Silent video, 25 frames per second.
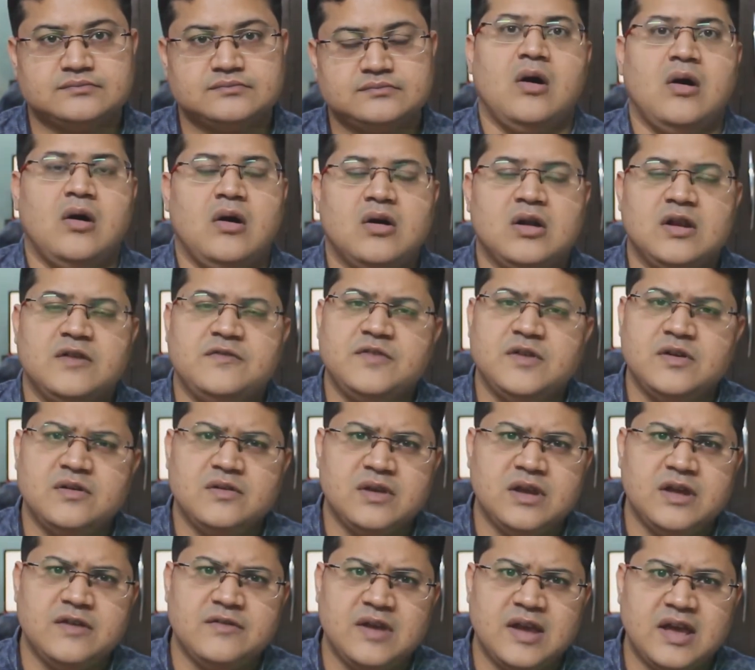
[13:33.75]
Or if you're
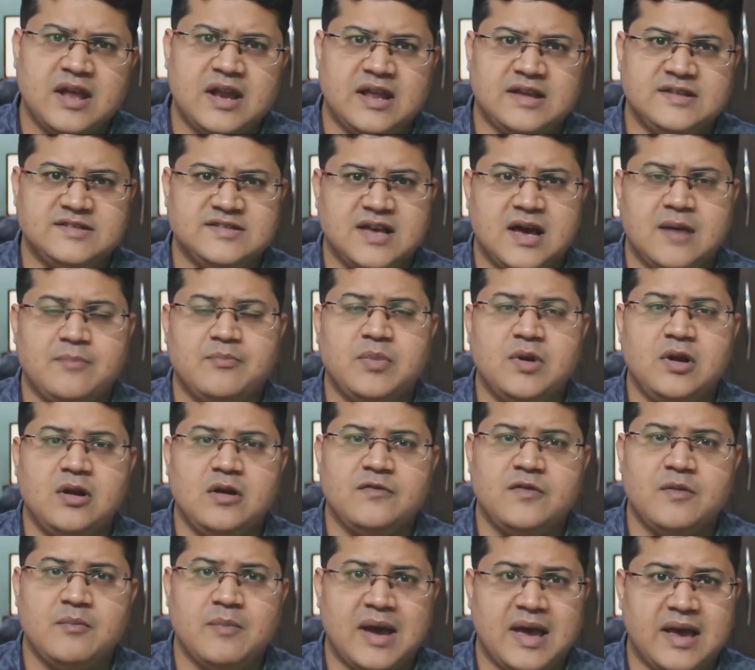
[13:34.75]
giving an example
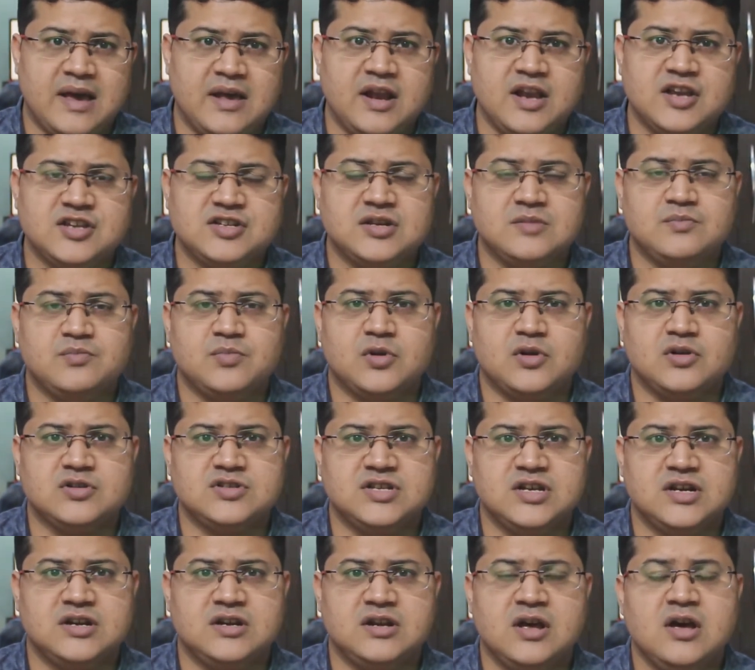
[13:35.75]
of a migration
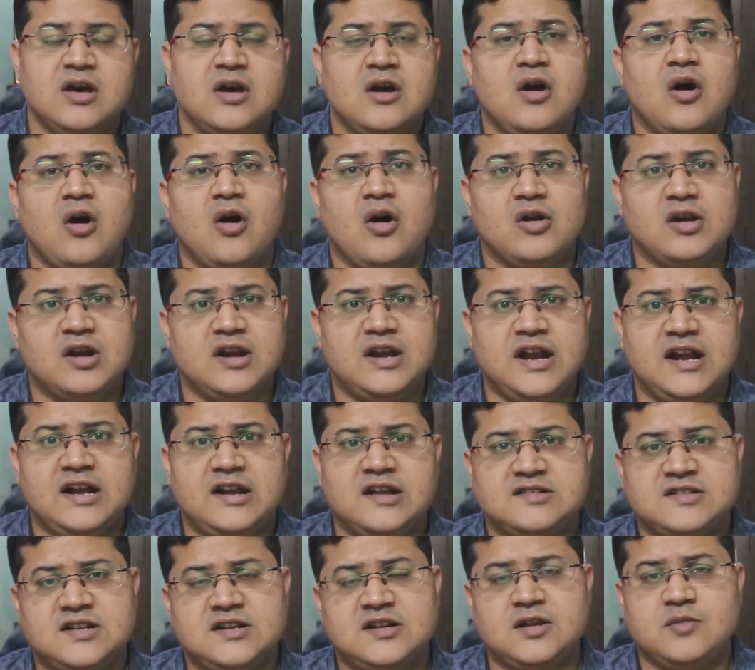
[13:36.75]
project or a
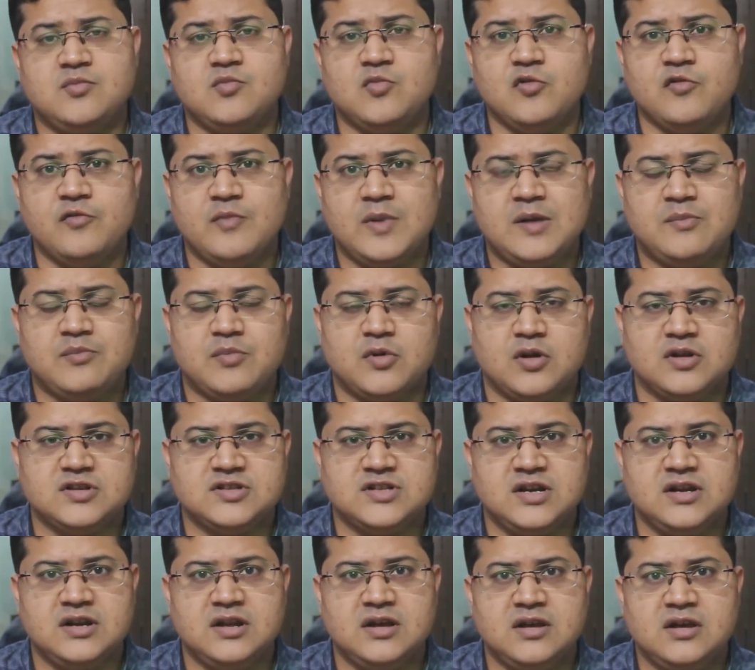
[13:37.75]
data center movement
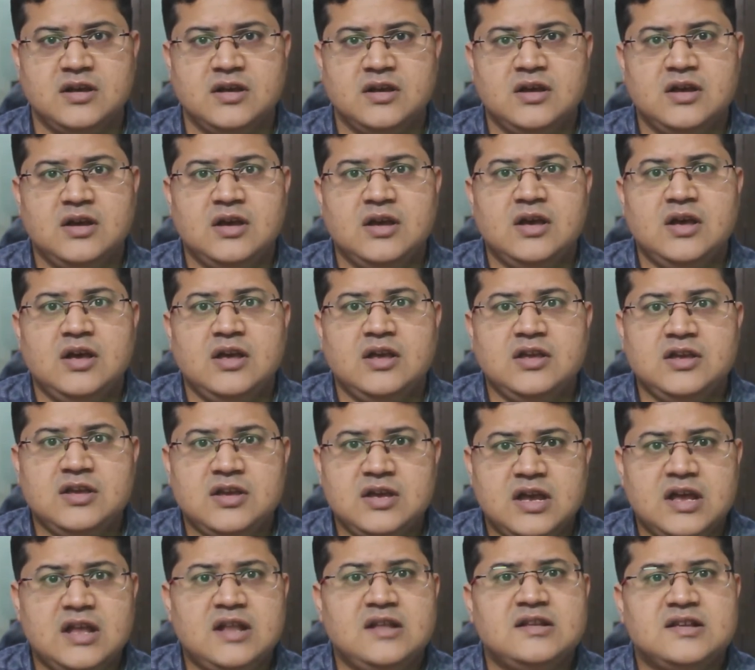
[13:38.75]
project,
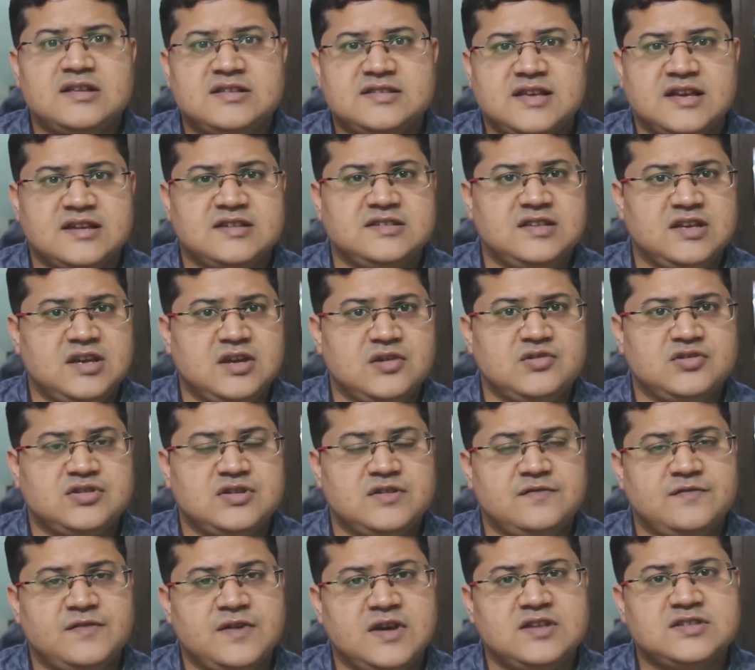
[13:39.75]
in this
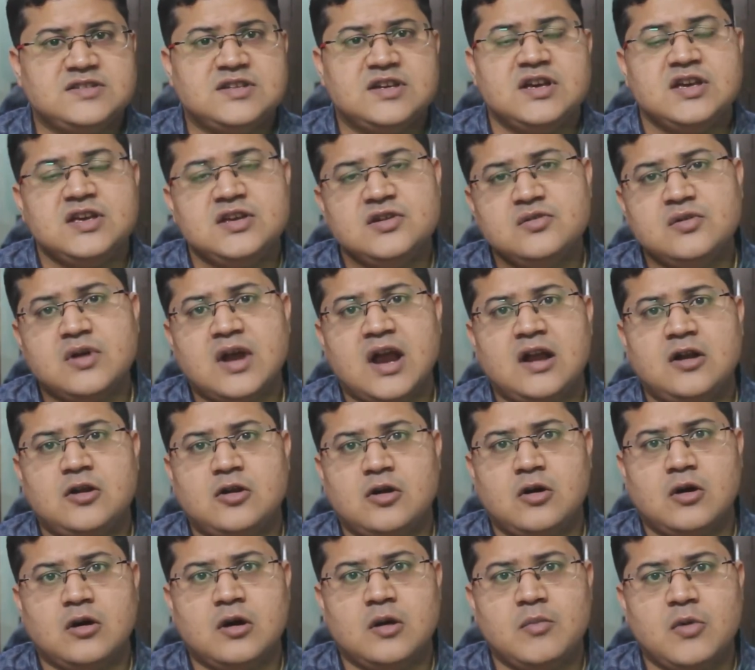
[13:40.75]
execution phase, you can
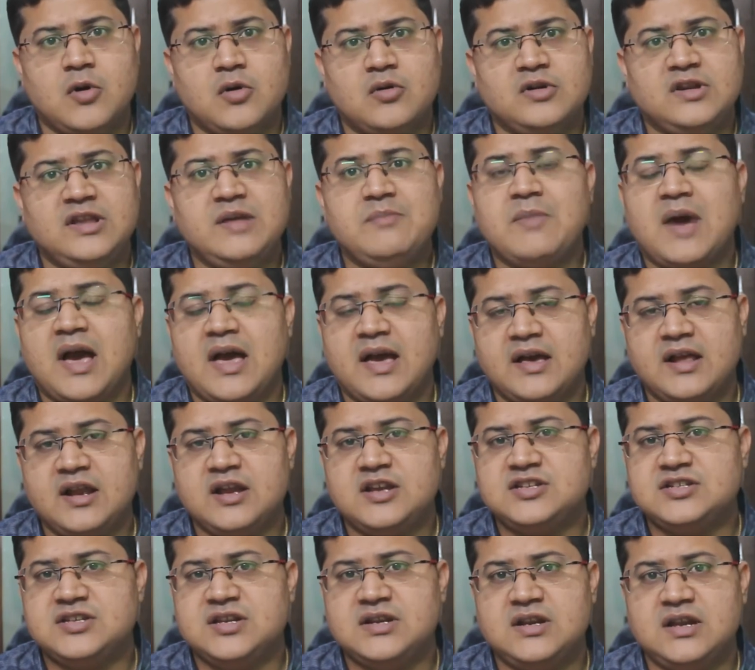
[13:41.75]
talk about the
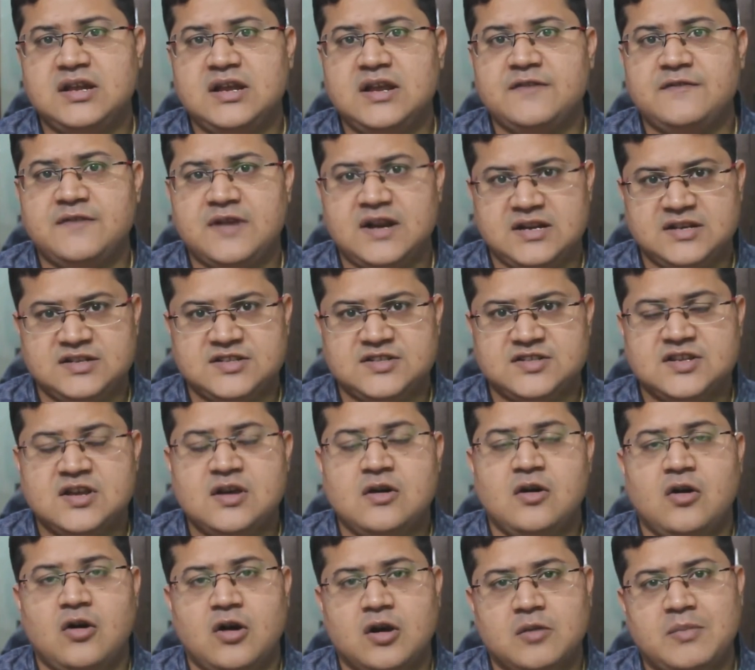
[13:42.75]
migration events
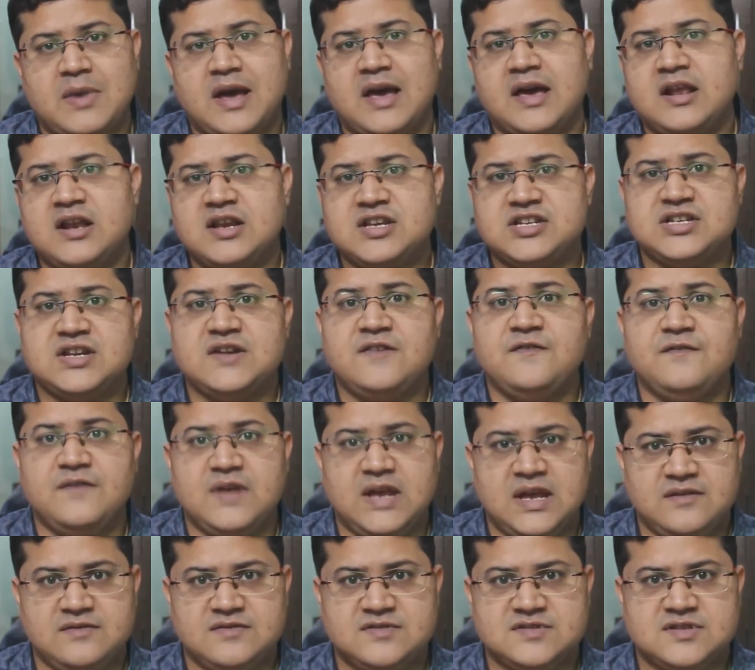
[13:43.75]
or migration
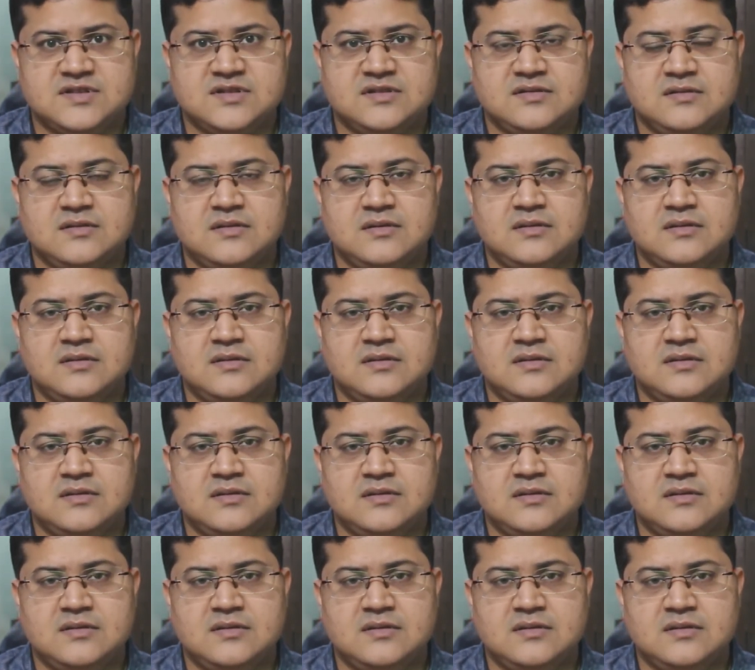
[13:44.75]
waves.